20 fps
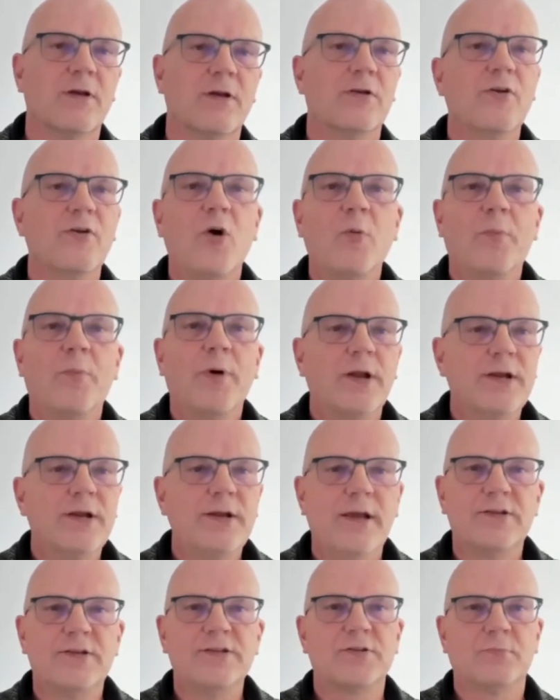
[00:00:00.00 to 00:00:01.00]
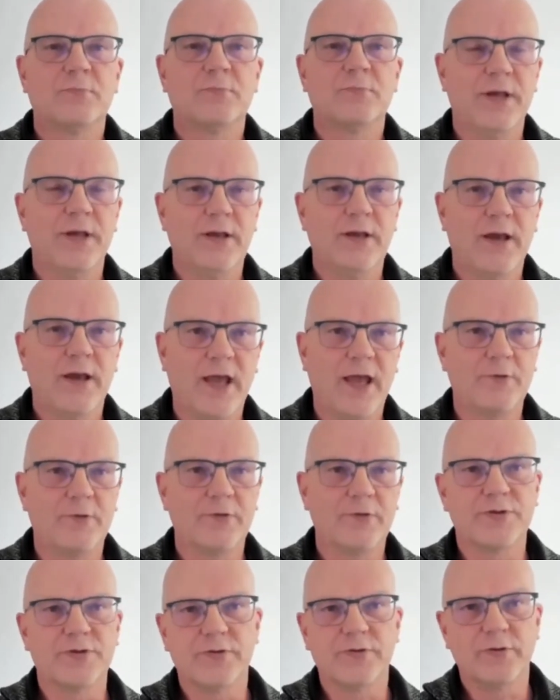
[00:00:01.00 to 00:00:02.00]
Nobody needs to be
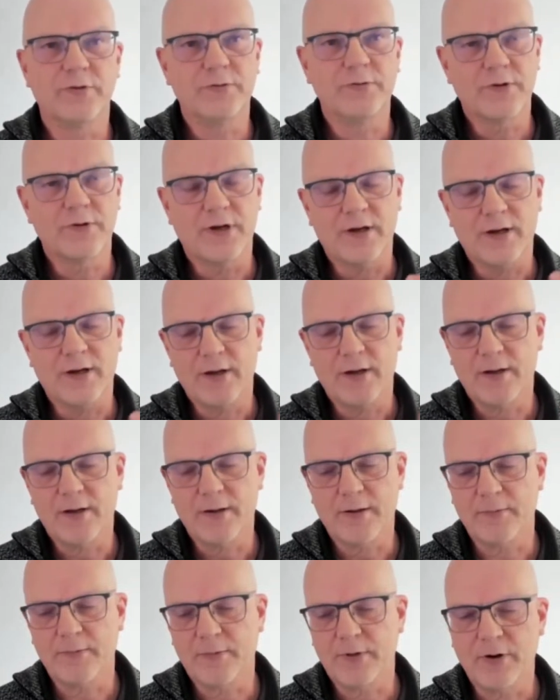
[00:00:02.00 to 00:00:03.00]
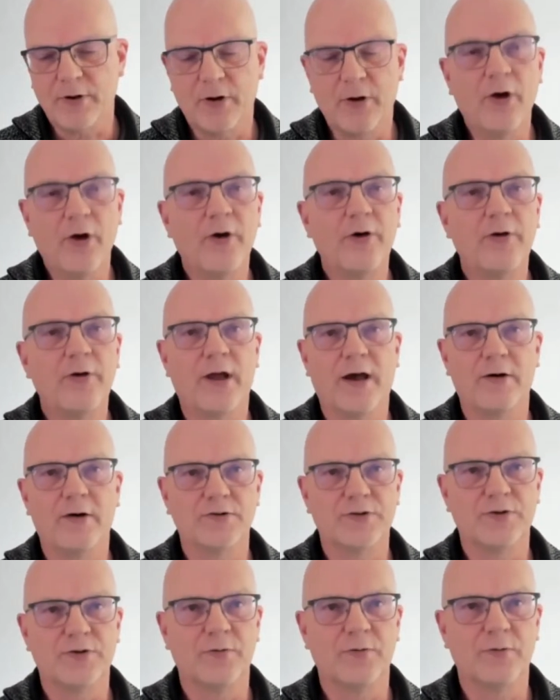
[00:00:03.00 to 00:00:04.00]
able to learn how
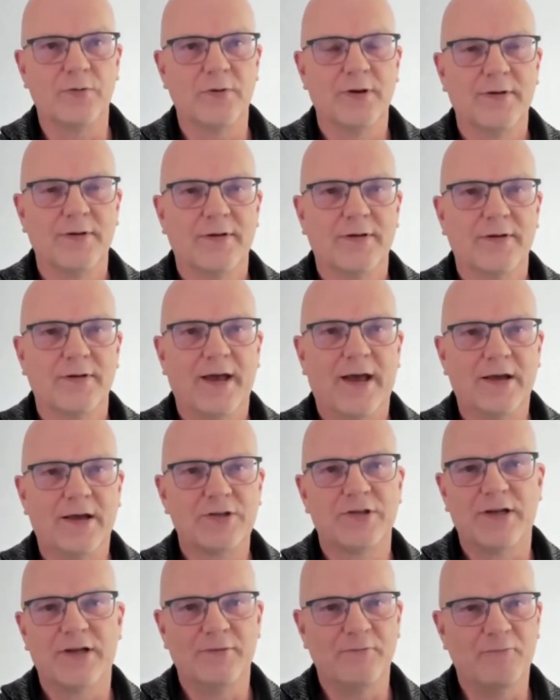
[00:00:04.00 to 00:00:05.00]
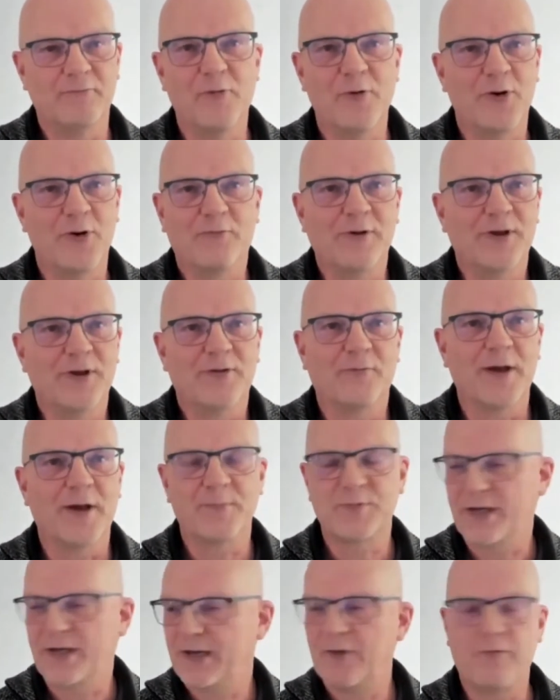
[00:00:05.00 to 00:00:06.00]
to actually work with a
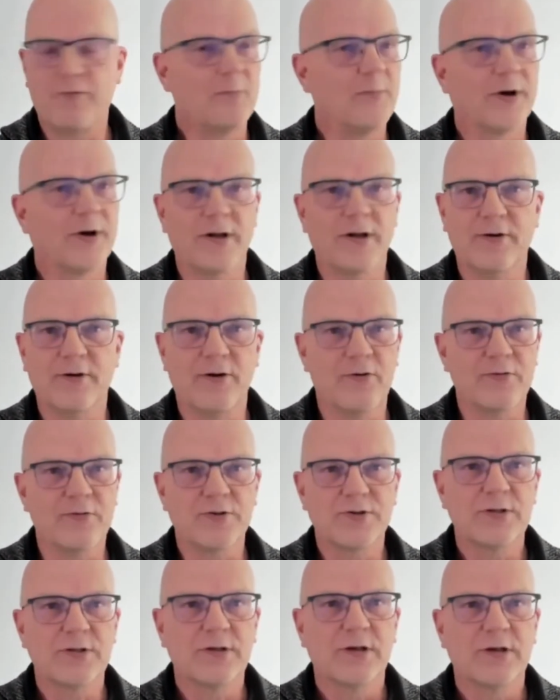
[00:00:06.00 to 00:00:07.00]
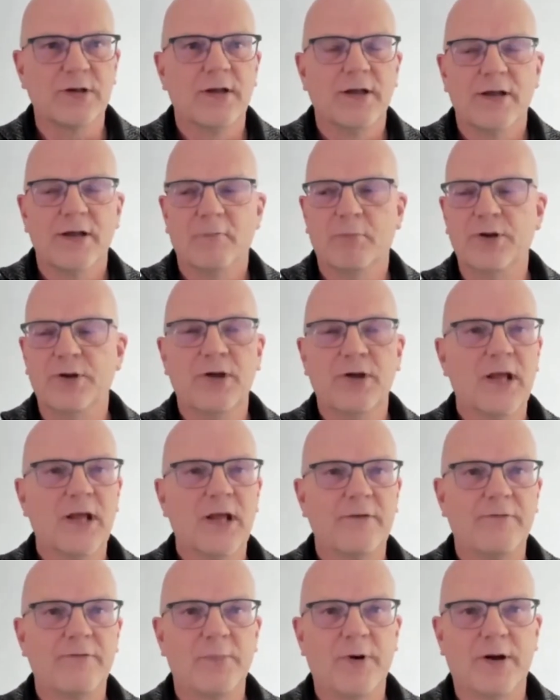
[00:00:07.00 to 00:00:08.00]
website. Everybody knows. But not
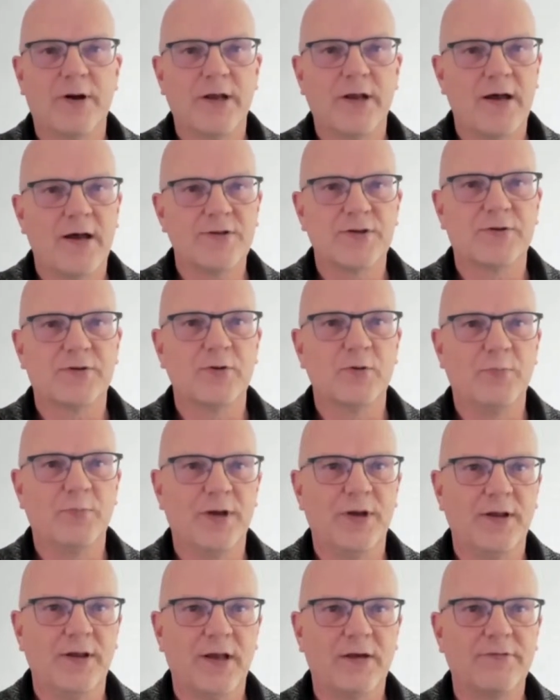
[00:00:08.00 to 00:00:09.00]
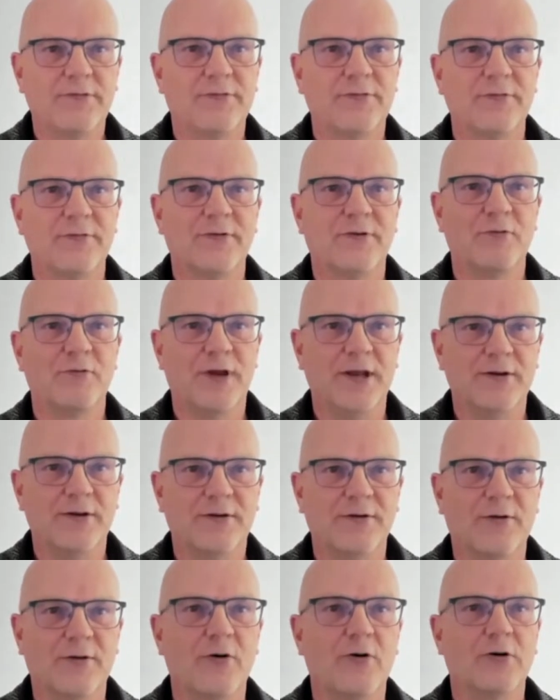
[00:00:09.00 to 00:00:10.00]
everybody has a good PDF
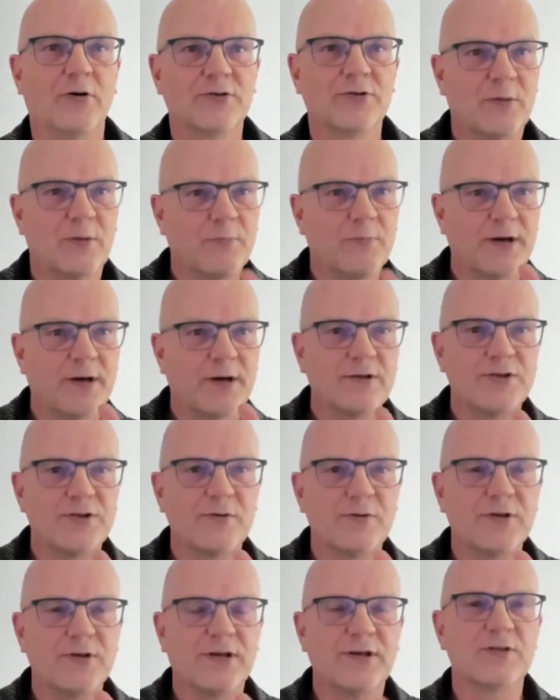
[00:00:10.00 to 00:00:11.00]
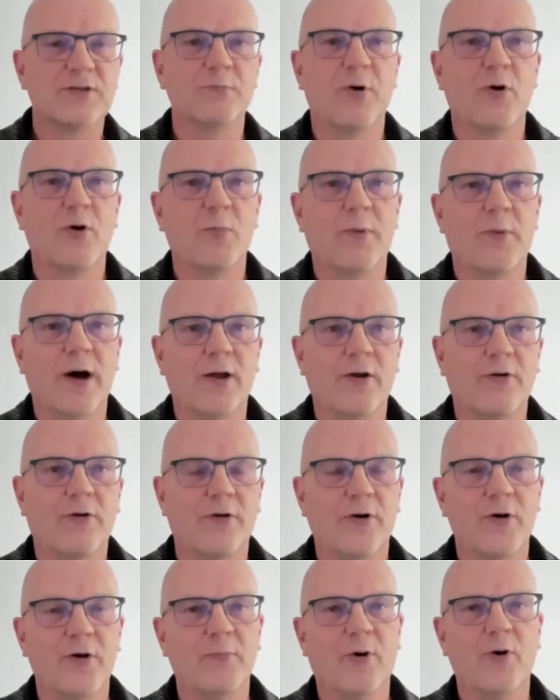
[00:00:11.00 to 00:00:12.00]
reader, or somebody is using his mobile or
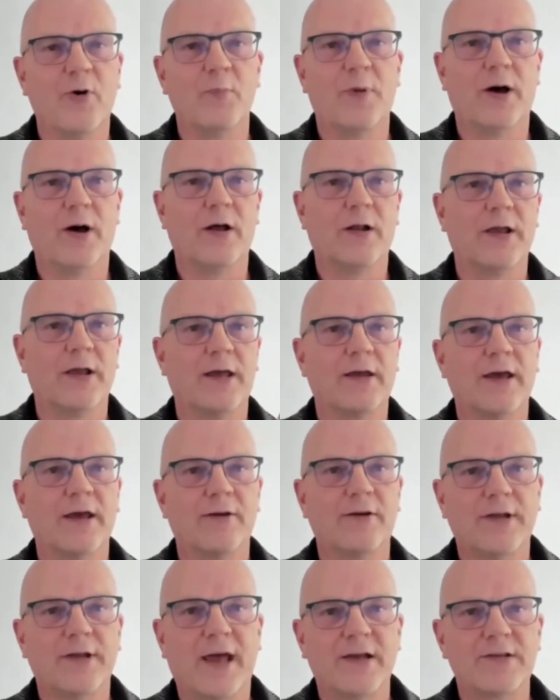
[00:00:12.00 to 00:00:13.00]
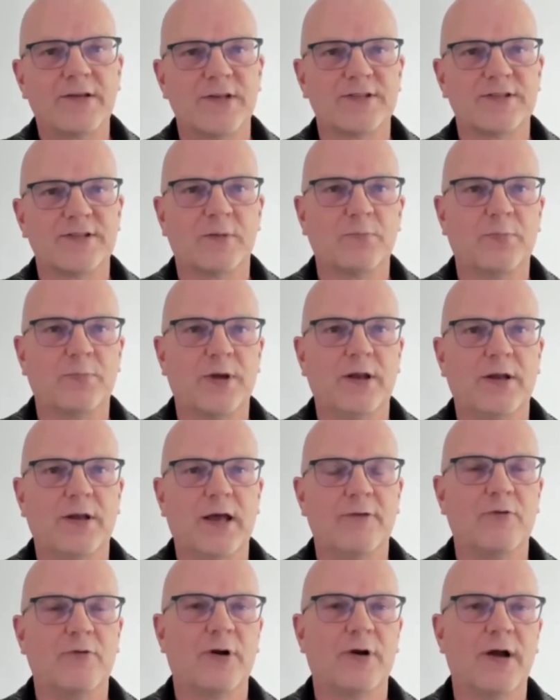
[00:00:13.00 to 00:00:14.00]
her mobile and cannot access that
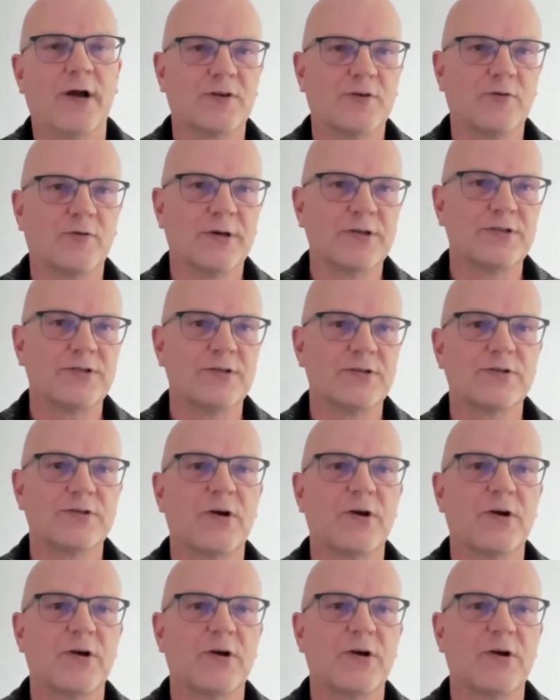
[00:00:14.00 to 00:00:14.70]
PDF or has a question.